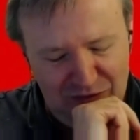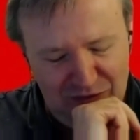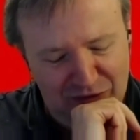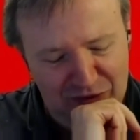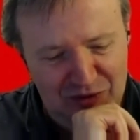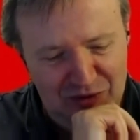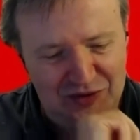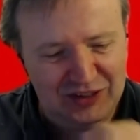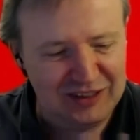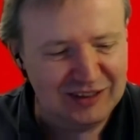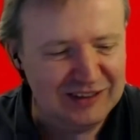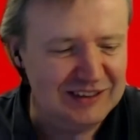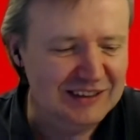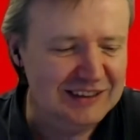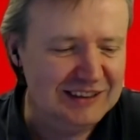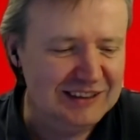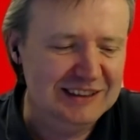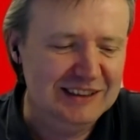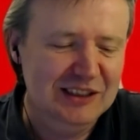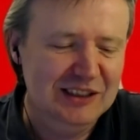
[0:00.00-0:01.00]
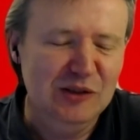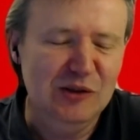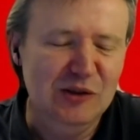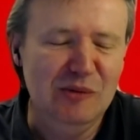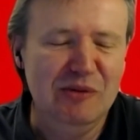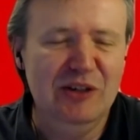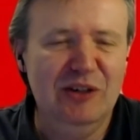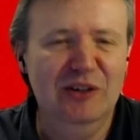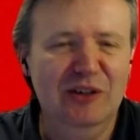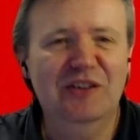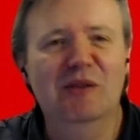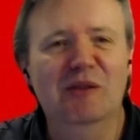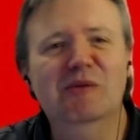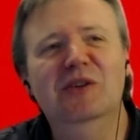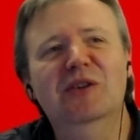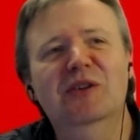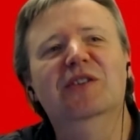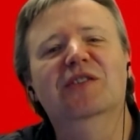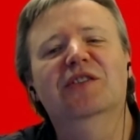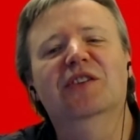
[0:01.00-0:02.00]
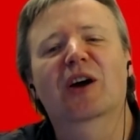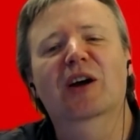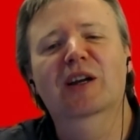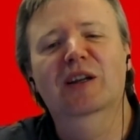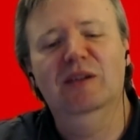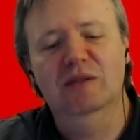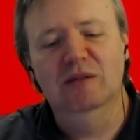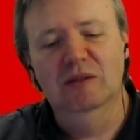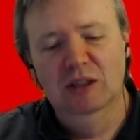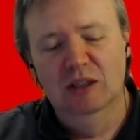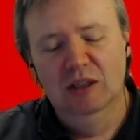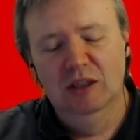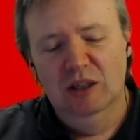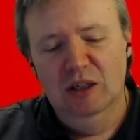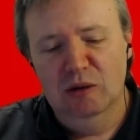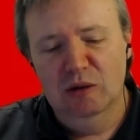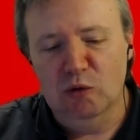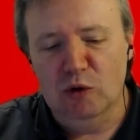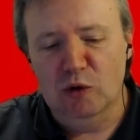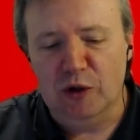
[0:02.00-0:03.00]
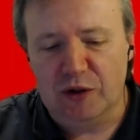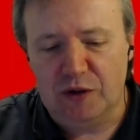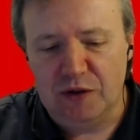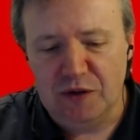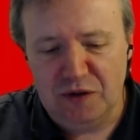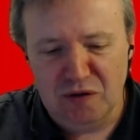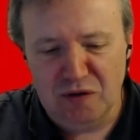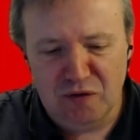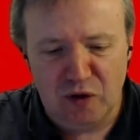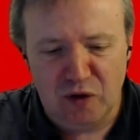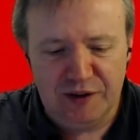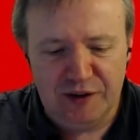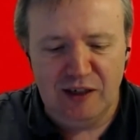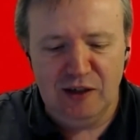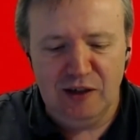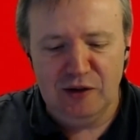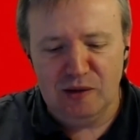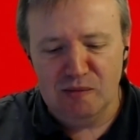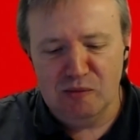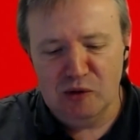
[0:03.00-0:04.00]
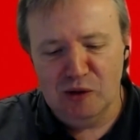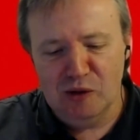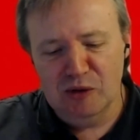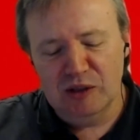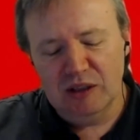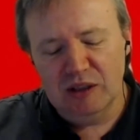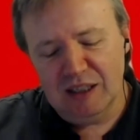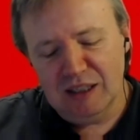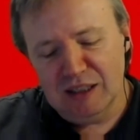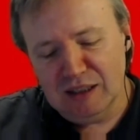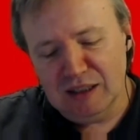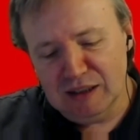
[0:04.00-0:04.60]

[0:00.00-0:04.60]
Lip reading: focusing a little bit on some of your design work, because you've got that at the moment.